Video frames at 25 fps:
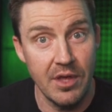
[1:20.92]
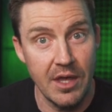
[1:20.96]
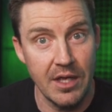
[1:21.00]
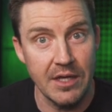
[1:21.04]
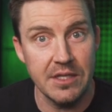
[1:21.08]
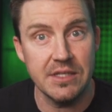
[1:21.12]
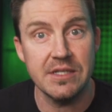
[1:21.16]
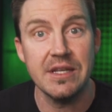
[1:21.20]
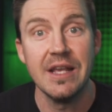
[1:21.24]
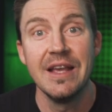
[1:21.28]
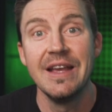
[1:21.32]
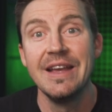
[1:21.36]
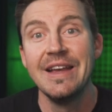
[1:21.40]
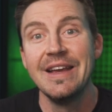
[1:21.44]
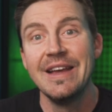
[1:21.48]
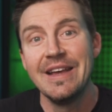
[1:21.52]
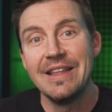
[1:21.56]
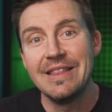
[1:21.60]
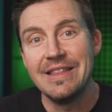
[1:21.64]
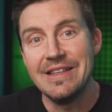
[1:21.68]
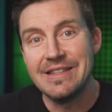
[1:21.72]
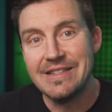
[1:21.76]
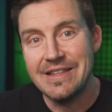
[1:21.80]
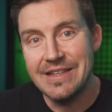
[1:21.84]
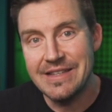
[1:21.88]
things.
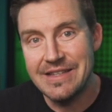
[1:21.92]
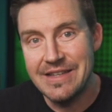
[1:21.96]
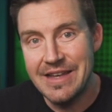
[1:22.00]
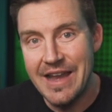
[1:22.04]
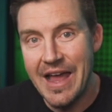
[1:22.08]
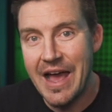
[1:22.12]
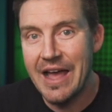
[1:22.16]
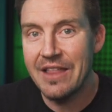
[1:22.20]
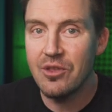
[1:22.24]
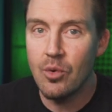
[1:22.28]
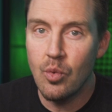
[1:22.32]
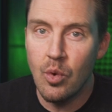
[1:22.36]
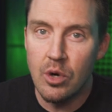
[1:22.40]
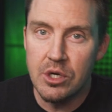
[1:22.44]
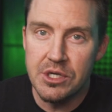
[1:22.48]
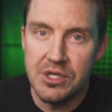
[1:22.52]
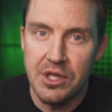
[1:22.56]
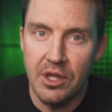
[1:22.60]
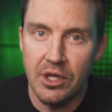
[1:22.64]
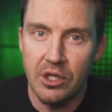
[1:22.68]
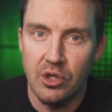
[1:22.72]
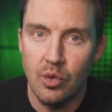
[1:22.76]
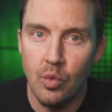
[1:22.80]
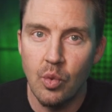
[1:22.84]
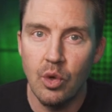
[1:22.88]
This is not the worst
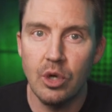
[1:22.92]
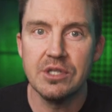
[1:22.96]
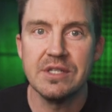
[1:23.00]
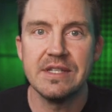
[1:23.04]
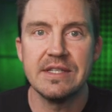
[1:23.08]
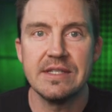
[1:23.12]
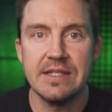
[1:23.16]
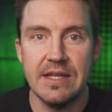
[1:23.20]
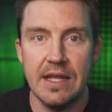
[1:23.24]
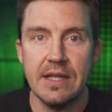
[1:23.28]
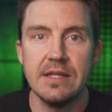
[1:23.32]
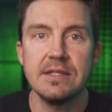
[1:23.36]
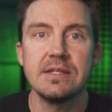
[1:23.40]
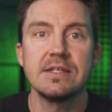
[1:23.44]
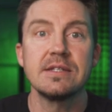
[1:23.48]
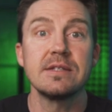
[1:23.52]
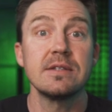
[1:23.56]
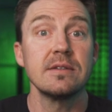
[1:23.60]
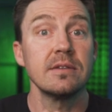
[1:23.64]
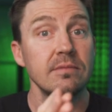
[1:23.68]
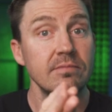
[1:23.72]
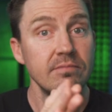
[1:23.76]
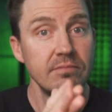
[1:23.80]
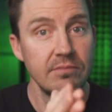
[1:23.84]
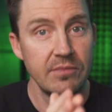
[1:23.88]
thing in the world
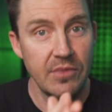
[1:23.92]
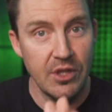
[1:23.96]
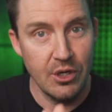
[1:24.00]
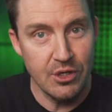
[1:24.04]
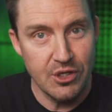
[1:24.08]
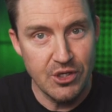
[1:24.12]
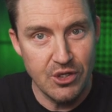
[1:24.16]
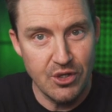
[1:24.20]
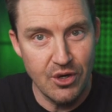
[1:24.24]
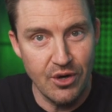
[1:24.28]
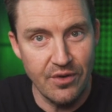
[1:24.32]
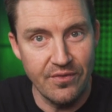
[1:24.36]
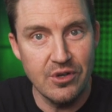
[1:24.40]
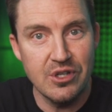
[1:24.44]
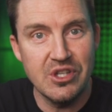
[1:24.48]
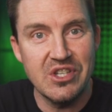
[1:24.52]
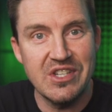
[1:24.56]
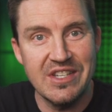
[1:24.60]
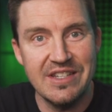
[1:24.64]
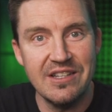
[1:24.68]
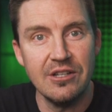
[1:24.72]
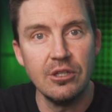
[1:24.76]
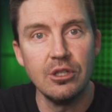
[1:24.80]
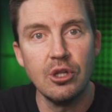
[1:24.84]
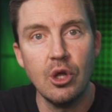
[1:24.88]
since their servers
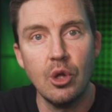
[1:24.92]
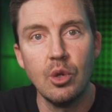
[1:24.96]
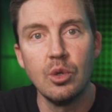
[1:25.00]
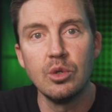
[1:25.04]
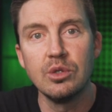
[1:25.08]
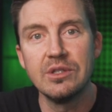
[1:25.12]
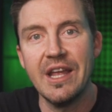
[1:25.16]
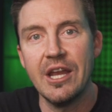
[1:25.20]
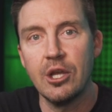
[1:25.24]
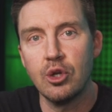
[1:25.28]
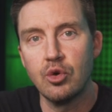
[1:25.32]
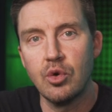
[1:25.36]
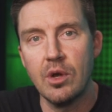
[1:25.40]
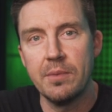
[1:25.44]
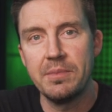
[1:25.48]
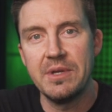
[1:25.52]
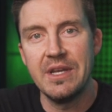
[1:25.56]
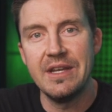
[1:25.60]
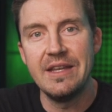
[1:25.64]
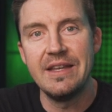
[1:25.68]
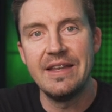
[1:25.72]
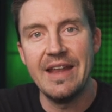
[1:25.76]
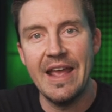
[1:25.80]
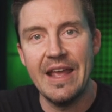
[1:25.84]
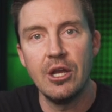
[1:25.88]
still hold
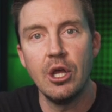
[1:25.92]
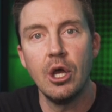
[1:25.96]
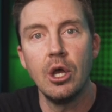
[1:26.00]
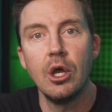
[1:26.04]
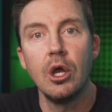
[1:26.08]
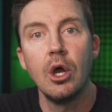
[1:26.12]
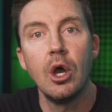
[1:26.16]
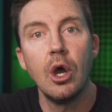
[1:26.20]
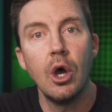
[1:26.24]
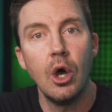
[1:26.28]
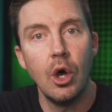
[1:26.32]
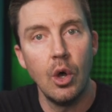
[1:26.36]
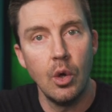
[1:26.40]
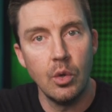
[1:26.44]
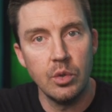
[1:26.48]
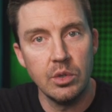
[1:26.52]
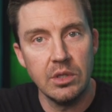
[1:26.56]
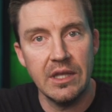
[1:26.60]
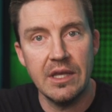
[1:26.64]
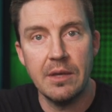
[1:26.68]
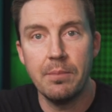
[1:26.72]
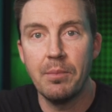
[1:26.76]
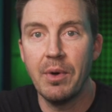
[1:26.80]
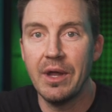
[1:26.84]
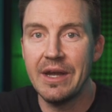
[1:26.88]
encrypted data
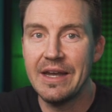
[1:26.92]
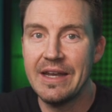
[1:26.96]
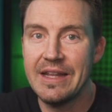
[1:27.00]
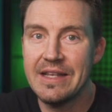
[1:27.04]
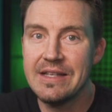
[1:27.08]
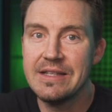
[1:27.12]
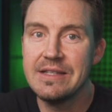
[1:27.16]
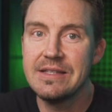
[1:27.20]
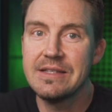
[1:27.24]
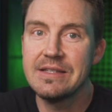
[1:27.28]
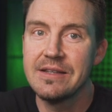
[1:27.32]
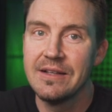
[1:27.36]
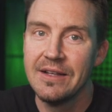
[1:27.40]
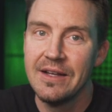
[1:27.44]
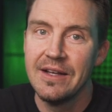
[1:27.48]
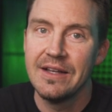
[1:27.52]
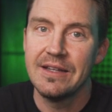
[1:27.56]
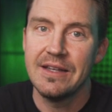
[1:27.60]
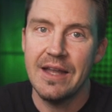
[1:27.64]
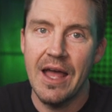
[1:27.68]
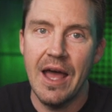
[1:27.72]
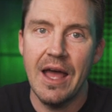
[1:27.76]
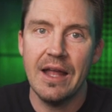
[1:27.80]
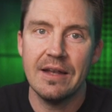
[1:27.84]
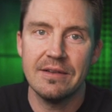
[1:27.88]
only, but it is
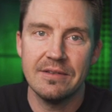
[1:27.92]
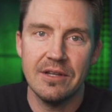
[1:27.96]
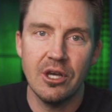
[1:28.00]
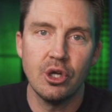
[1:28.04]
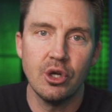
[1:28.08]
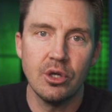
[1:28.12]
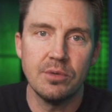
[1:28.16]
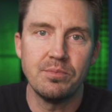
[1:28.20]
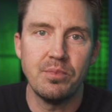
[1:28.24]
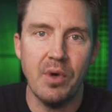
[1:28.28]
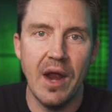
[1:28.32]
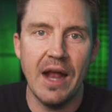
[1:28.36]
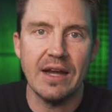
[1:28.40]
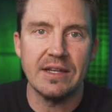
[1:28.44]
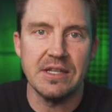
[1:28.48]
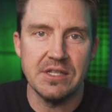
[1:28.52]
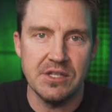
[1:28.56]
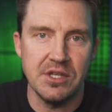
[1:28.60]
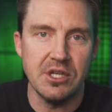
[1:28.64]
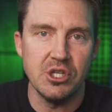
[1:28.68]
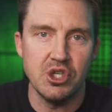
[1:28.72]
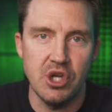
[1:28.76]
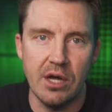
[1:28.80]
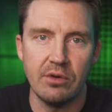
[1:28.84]
not a good practice in